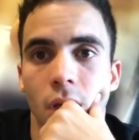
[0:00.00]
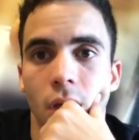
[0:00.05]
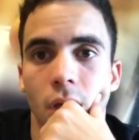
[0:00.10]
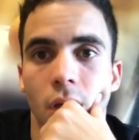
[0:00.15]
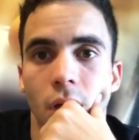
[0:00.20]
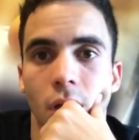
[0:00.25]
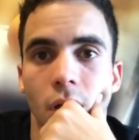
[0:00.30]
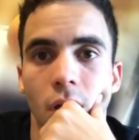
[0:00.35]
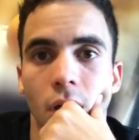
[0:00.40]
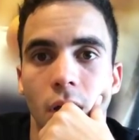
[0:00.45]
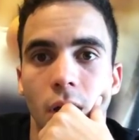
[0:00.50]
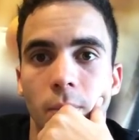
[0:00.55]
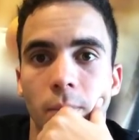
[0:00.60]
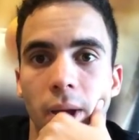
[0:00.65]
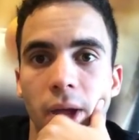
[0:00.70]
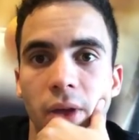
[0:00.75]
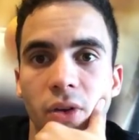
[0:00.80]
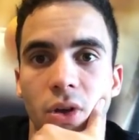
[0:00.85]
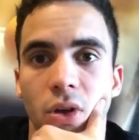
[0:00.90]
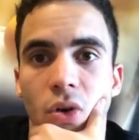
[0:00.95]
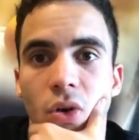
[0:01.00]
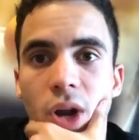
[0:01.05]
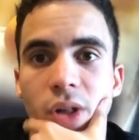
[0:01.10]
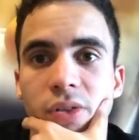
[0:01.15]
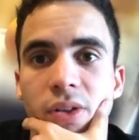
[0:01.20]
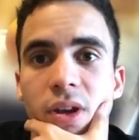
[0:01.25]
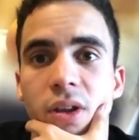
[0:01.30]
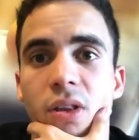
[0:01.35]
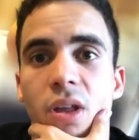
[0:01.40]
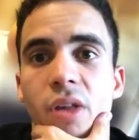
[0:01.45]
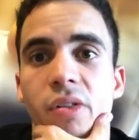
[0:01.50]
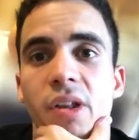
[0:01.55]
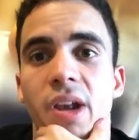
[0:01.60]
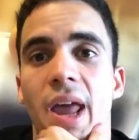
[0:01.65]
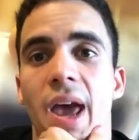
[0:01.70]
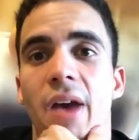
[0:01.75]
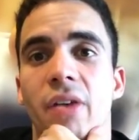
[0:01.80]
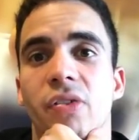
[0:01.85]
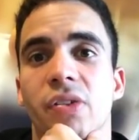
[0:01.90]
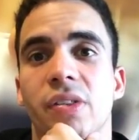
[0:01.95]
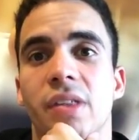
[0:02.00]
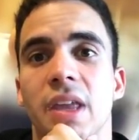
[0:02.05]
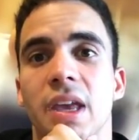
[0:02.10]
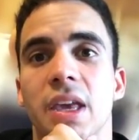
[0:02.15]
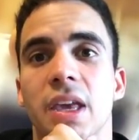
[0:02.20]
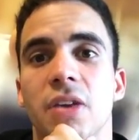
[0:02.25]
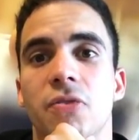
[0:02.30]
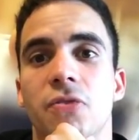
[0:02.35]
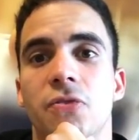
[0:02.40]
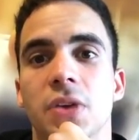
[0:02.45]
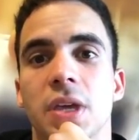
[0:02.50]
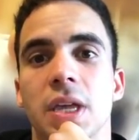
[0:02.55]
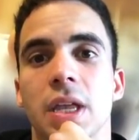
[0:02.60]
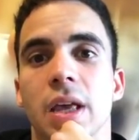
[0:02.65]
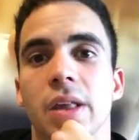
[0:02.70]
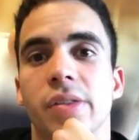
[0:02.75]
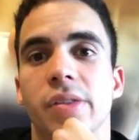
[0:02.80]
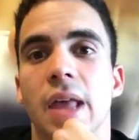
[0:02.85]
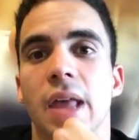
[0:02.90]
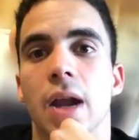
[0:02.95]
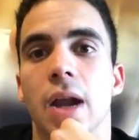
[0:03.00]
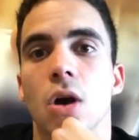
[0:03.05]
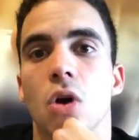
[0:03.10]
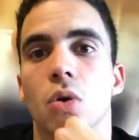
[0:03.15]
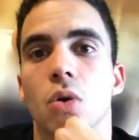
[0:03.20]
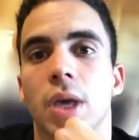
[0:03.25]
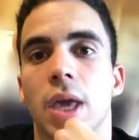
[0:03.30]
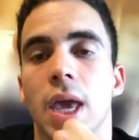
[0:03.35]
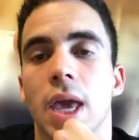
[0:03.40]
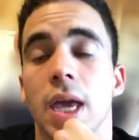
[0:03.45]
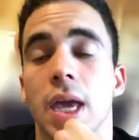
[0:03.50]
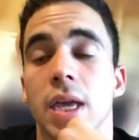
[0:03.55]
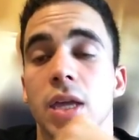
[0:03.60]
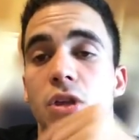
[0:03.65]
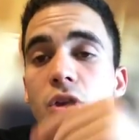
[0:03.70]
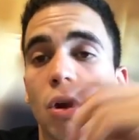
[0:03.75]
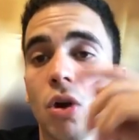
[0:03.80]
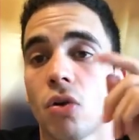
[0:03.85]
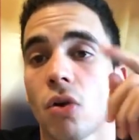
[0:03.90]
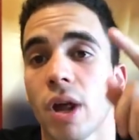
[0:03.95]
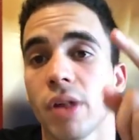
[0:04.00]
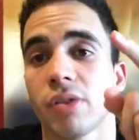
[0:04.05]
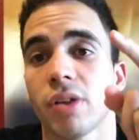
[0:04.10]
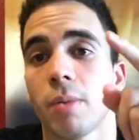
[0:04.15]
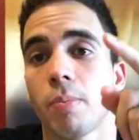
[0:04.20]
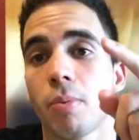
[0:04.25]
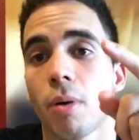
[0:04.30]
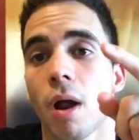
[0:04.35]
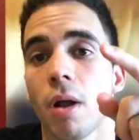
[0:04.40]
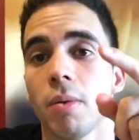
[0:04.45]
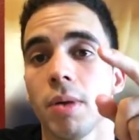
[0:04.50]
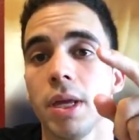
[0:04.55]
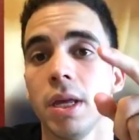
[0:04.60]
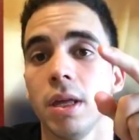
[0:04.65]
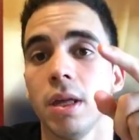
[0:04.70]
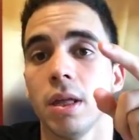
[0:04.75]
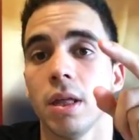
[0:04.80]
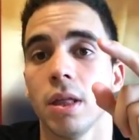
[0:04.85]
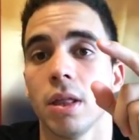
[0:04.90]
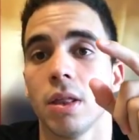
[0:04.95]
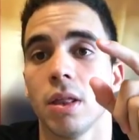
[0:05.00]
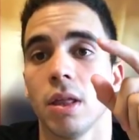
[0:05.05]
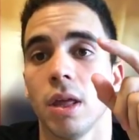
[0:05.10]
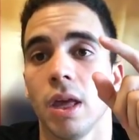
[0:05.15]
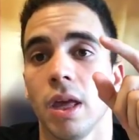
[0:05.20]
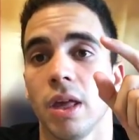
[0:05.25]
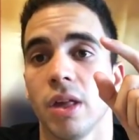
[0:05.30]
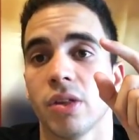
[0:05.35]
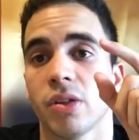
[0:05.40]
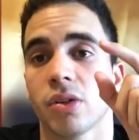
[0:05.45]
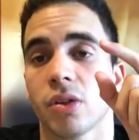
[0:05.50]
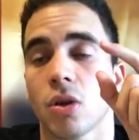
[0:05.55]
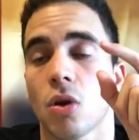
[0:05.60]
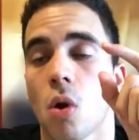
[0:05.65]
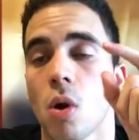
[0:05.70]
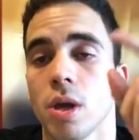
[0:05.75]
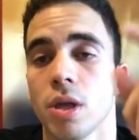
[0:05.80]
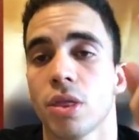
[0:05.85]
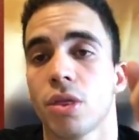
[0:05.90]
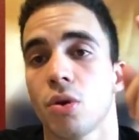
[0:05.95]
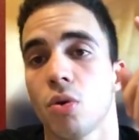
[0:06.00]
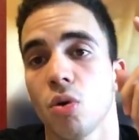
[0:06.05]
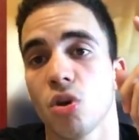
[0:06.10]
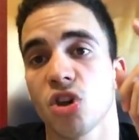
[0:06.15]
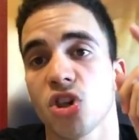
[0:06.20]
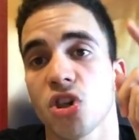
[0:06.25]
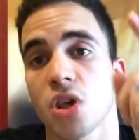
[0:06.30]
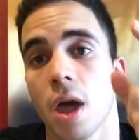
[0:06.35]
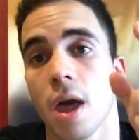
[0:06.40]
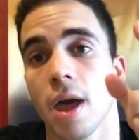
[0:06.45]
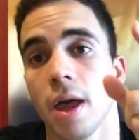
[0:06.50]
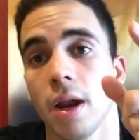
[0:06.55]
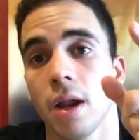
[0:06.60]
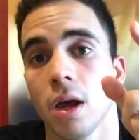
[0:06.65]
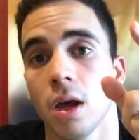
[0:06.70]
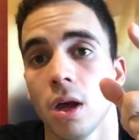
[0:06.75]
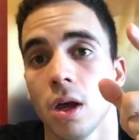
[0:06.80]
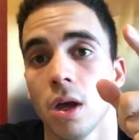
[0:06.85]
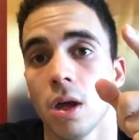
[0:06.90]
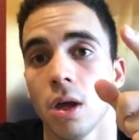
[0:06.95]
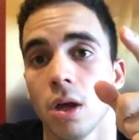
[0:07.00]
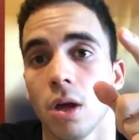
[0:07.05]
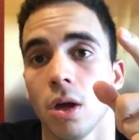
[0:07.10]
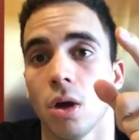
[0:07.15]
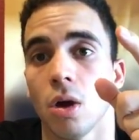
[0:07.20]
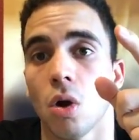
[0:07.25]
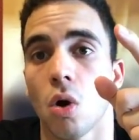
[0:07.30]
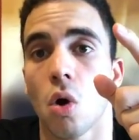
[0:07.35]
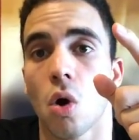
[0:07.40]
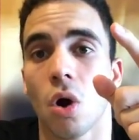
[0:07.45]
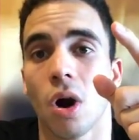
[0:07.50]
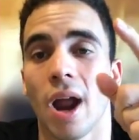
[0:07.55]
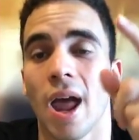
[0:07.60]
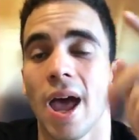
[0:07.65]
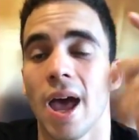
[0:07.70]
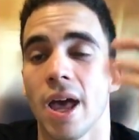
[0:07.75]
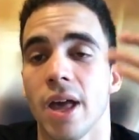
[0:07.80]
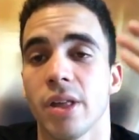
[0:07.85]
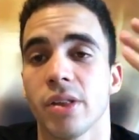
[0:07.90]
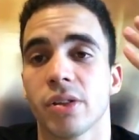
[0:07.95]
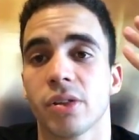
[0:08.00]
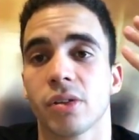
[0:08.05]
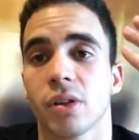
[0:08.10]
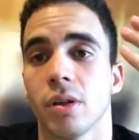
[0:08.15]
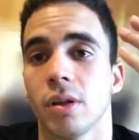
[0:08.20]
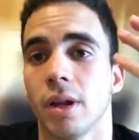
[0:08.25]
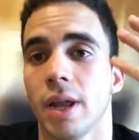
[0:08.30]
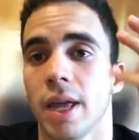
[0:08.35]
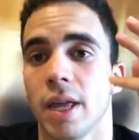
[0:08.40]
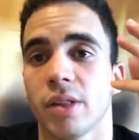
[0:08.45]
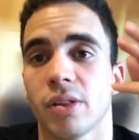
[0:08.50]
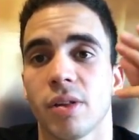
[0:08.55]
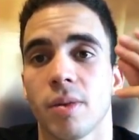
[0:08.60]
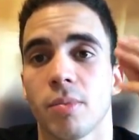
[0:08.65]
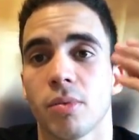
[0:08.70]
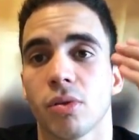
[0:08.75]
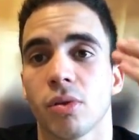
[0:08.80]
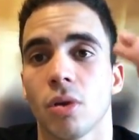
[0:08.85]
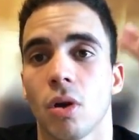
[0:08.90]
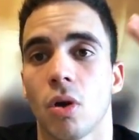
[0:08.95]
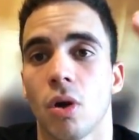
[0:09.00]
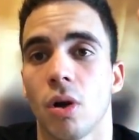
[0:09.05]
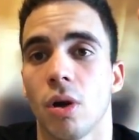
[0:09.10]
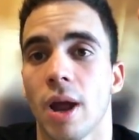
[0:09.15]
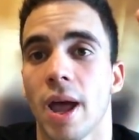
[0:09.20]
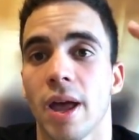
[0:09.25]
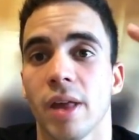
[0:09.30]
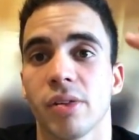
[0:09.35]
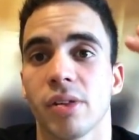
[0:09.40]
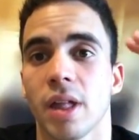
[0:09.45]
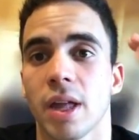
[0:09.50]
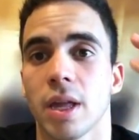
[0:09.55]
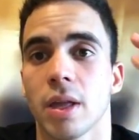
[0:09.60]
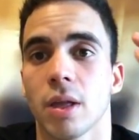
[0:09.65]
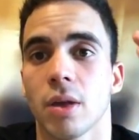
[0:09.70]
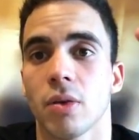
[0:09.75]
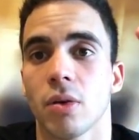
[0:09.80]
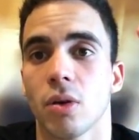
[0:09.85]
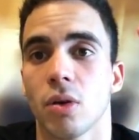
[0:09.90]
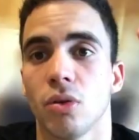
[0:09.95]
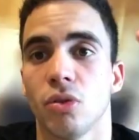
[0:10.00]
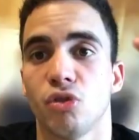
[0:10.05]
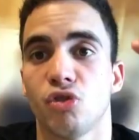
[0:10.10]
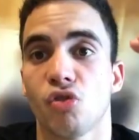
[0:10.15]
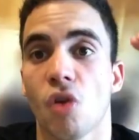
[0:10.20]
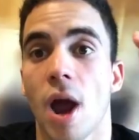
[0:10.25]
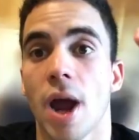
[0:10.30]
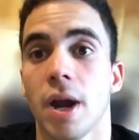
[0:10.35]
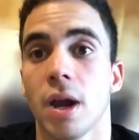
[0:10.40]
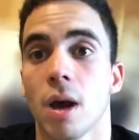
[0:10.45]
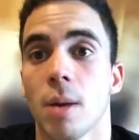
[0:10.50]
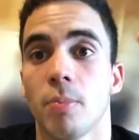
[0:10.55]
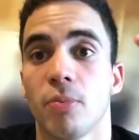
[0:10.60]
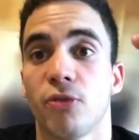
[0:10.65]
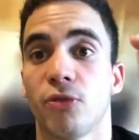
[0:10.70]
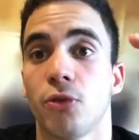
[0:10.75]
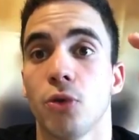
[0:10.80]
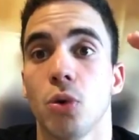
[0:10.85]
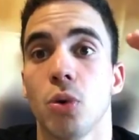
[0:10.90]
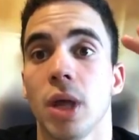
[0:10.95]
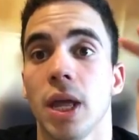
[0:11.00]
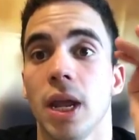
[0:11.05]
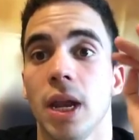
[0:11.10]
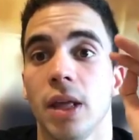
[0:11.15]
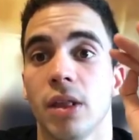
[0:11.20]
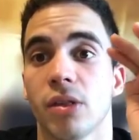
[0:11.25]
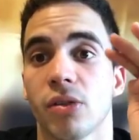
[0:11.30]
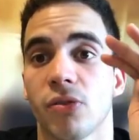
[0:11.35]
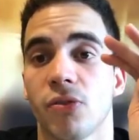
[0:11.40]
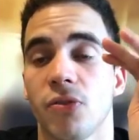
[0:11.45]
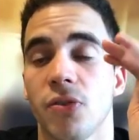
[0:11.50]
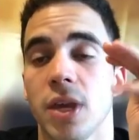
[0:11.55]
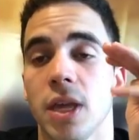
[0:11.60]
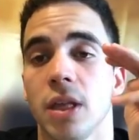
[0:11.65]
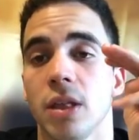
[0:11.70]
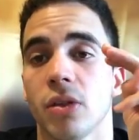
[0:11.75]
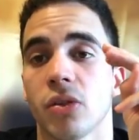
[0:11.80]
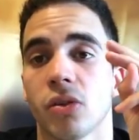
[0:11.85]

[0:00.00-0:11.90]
My crested doesn't have sticky feet. Is that okay? Your crested probably is going through a shed, or has like dried up food in its feet.